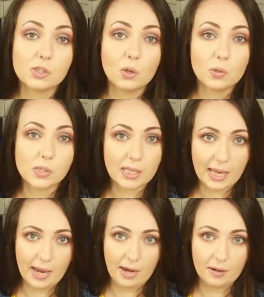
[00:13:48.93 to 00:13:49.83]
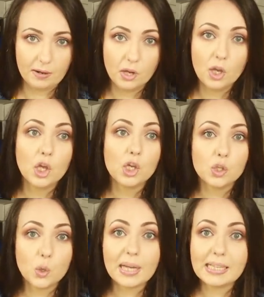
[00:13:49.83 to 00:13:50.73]
doll's hair,
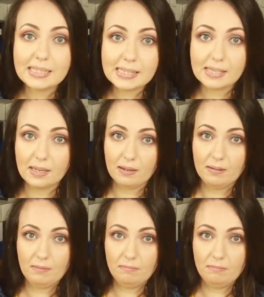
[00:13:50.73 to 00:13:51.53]
you can see,